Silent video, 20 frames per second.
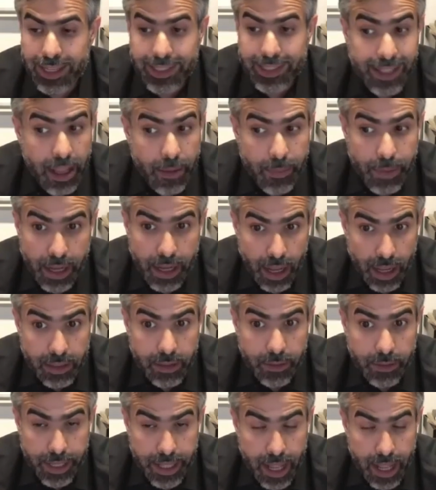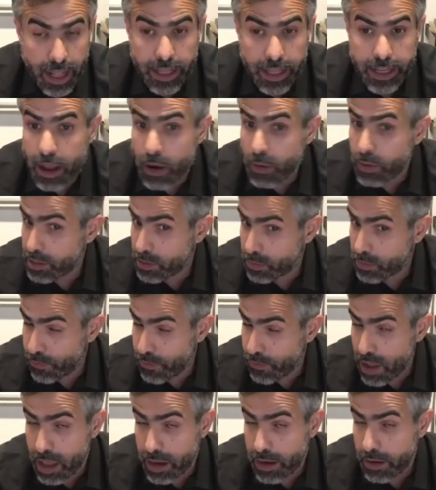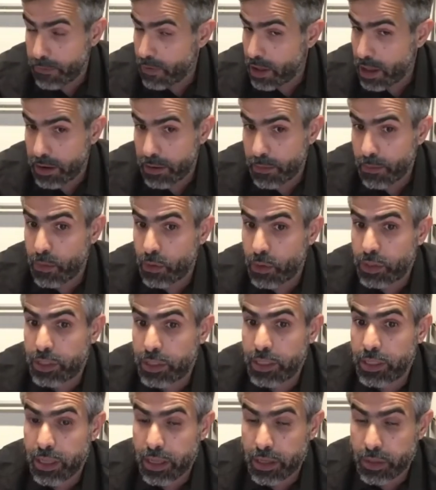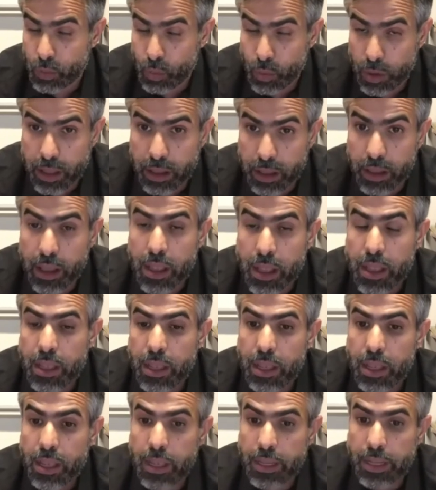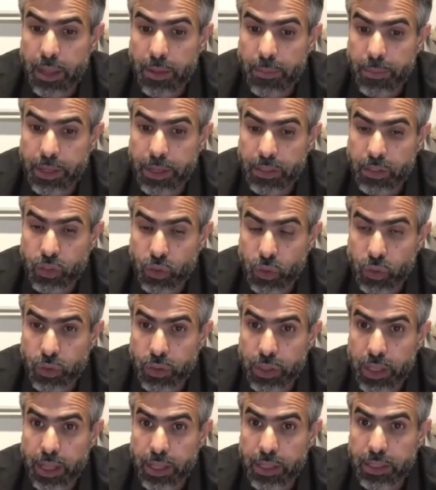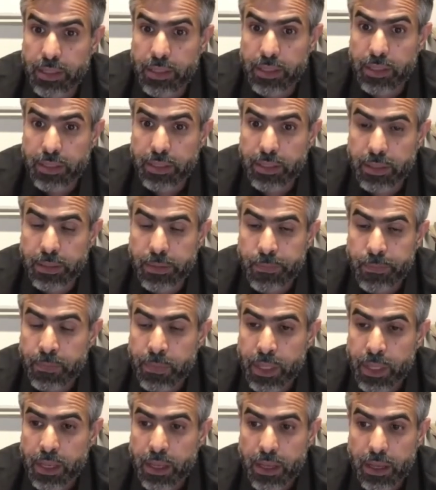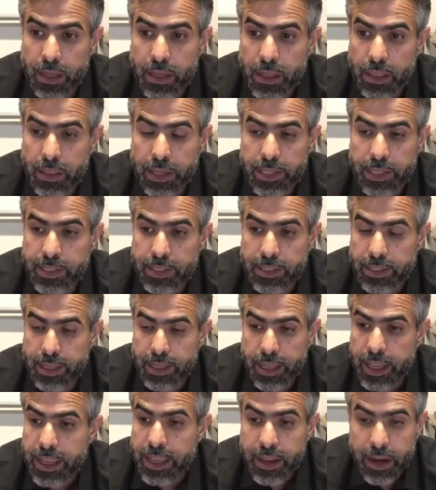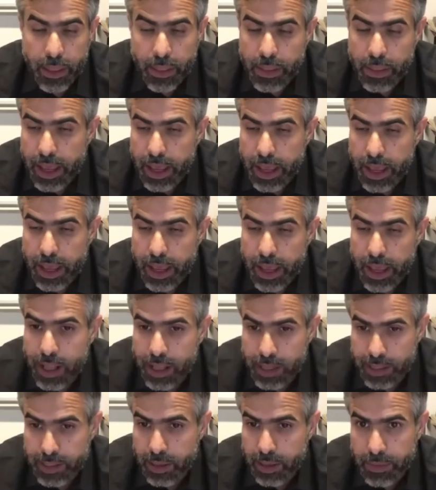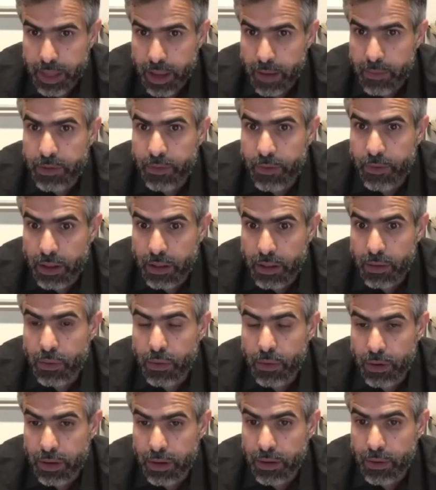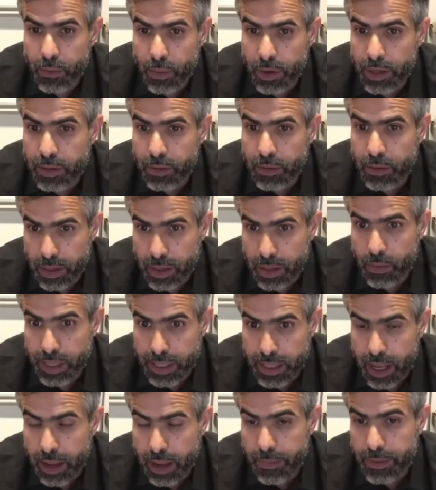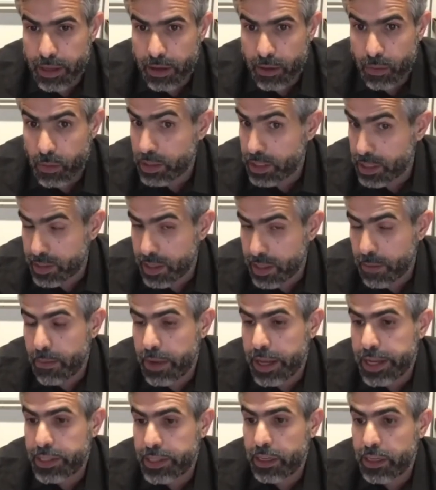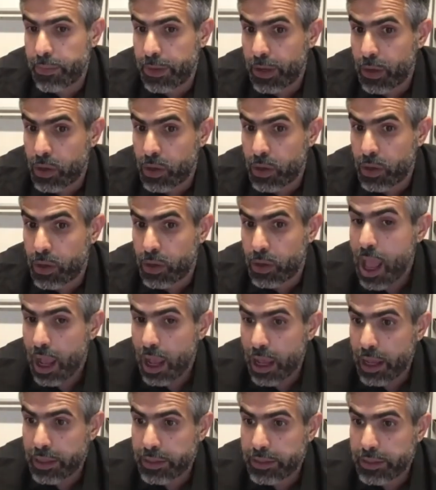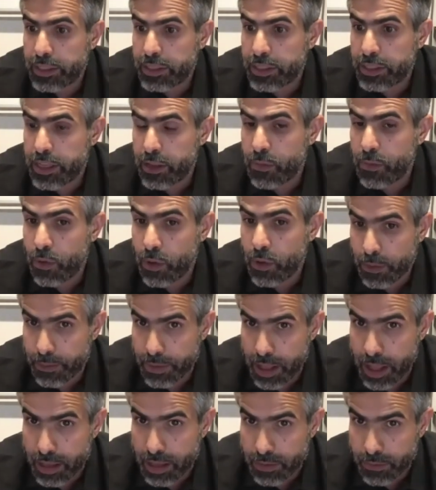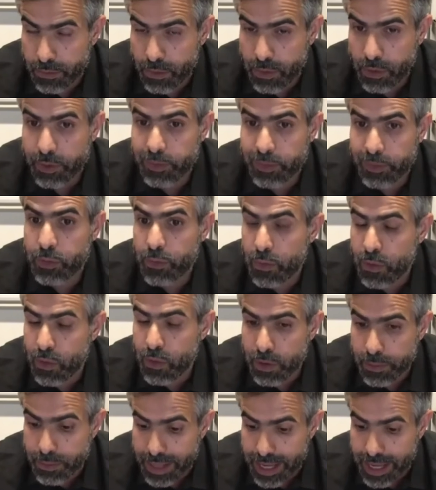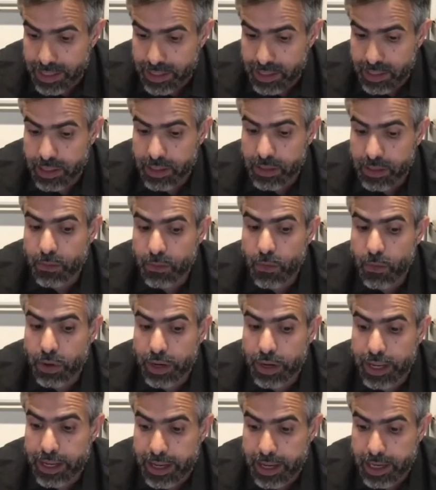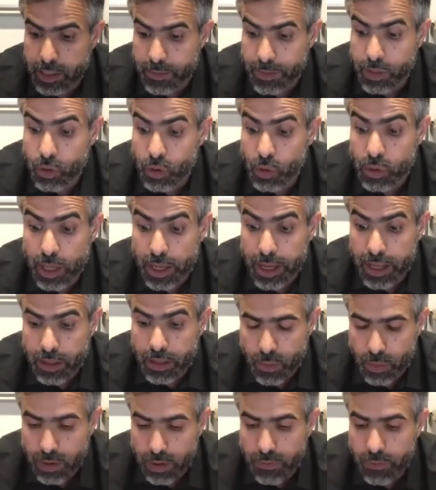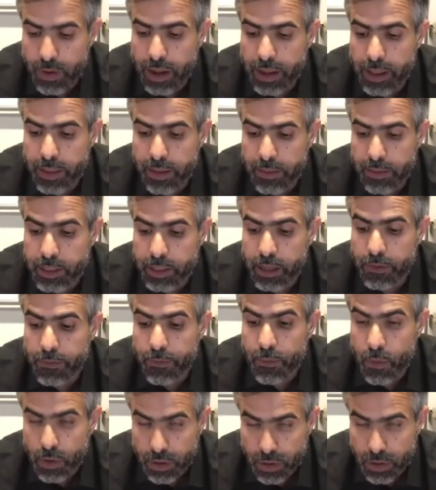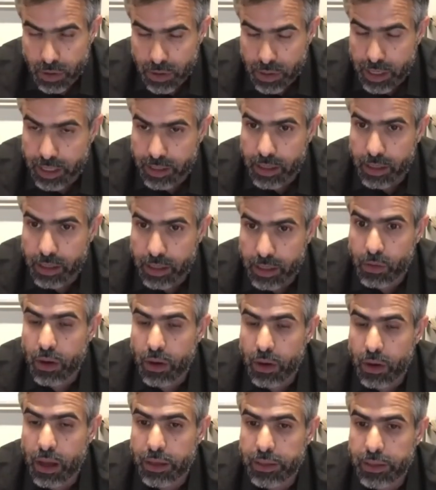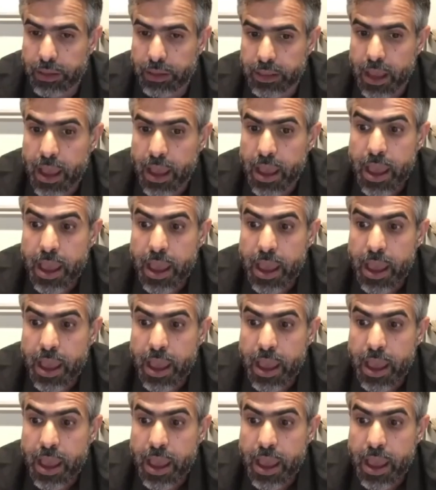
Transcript: Islamic Art Binali now is very important as well, coming soon, and there is here and there you cannot sometimes follow what happening, which is amazing, because artists need more platforms, more places, more engagement. Society will find themselves more connected to art.